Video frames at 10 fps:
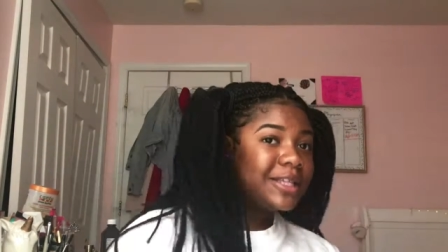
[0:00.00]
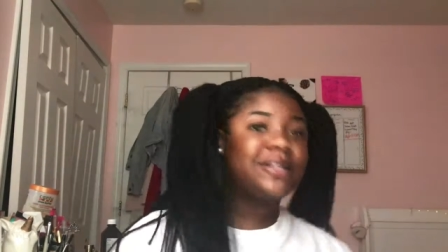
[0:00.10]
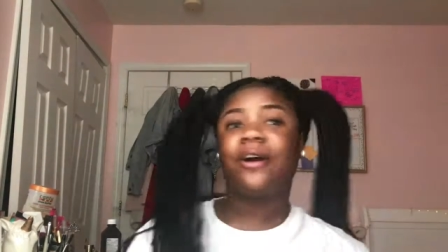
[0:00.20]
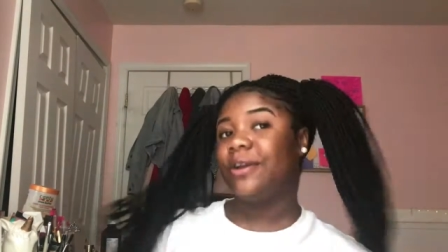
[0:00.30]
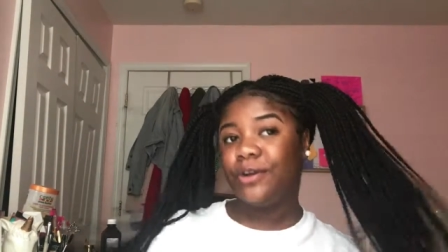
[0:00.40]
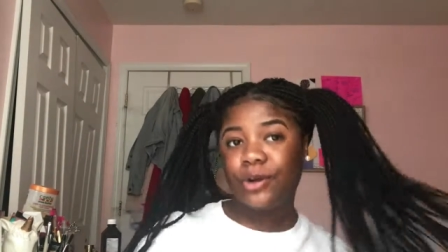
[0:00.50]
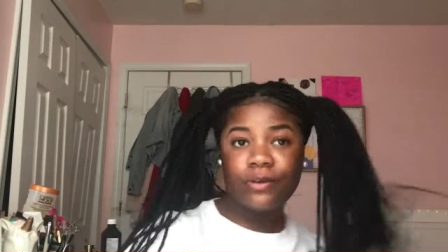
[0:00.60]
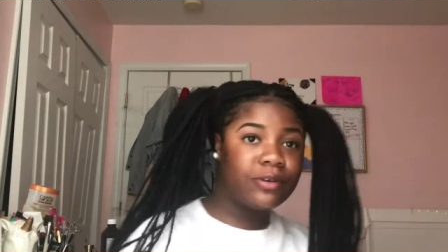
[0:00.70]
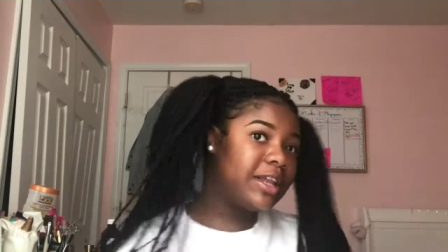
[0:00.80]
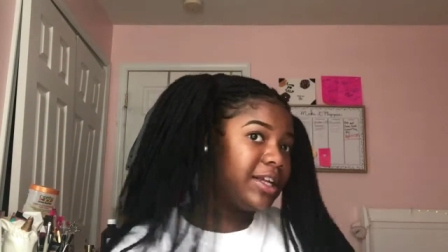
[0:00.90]
Start a
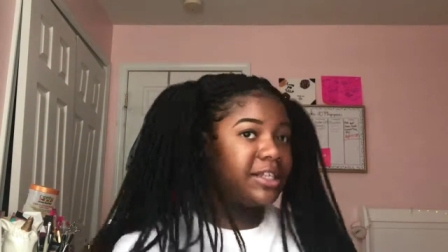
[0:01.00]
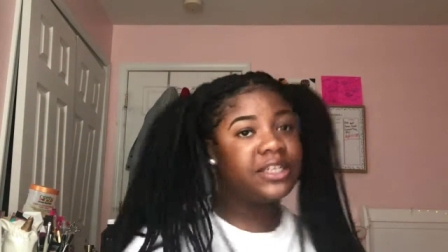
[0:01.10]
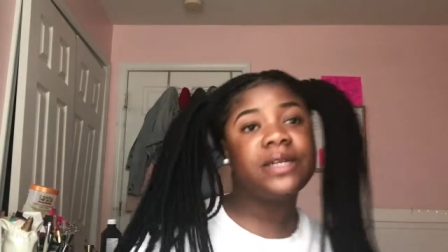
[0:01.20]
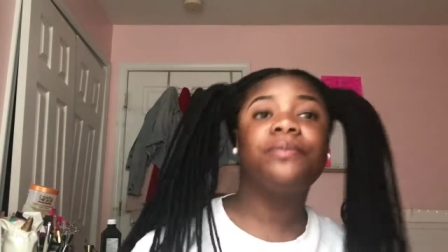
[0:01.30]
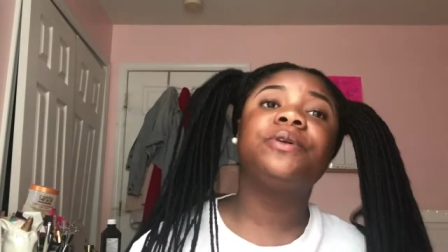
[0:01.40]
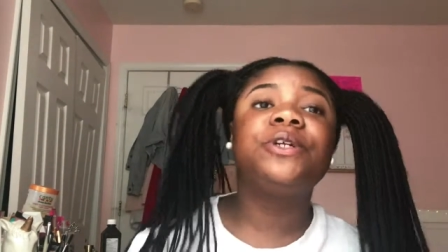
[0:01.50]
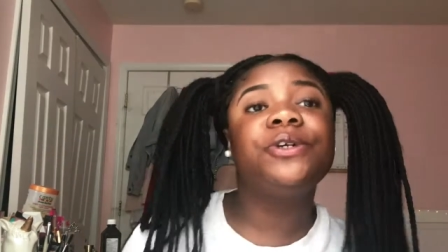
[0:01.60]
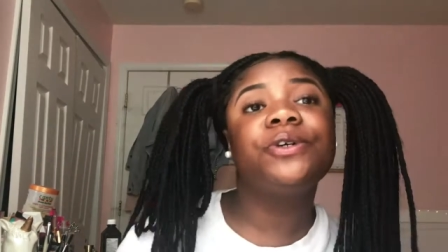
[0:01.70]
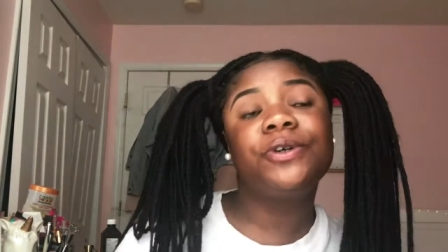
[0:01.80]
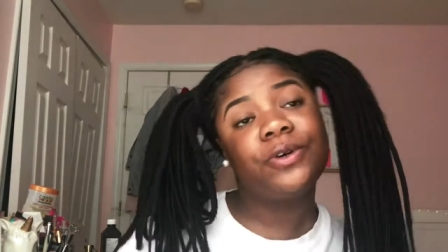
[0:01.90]
new relationship
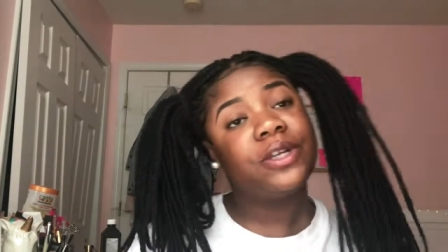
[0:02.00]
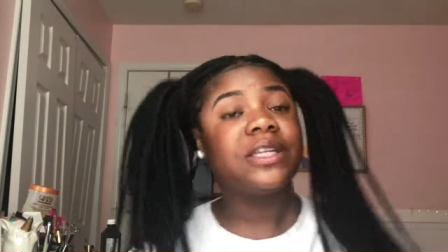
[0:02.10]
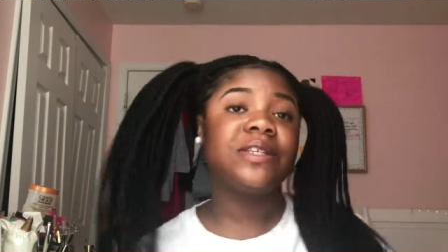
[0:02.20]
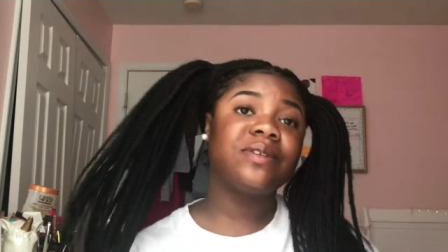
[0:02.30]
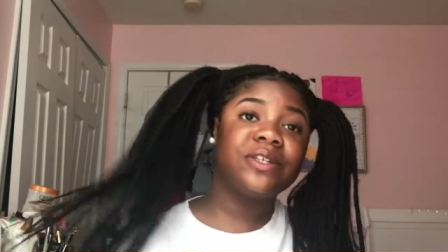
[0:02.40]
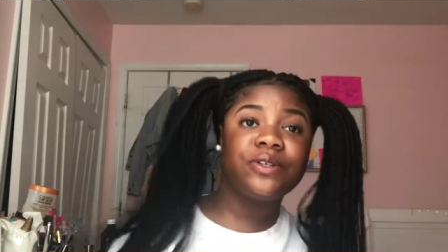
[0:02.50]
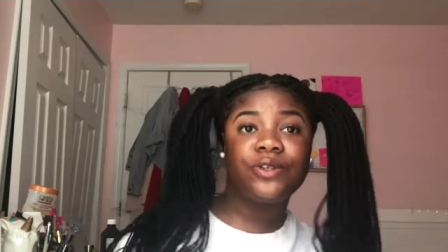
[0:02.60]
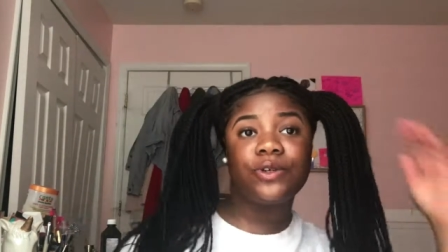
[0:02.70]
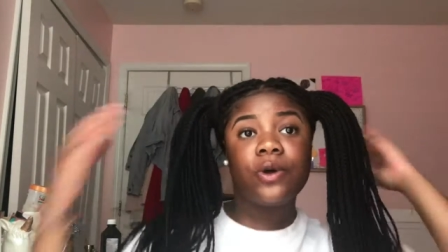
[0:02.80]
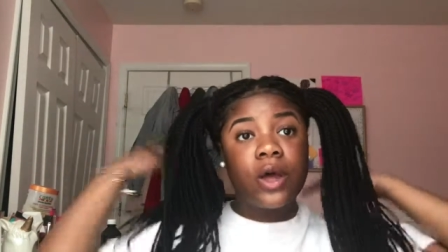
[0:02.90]
with you. This is what you
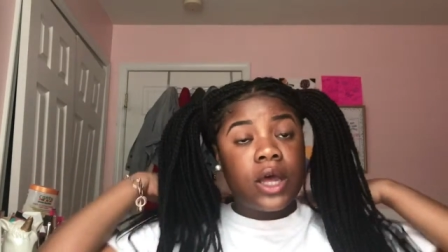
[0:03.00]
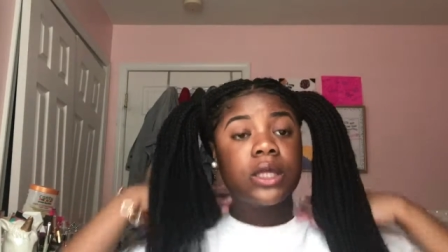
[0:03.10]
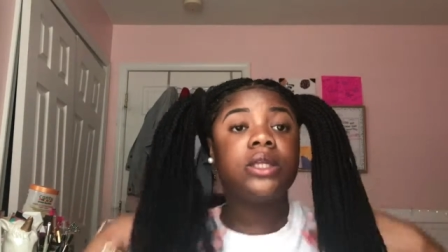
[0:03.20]
do.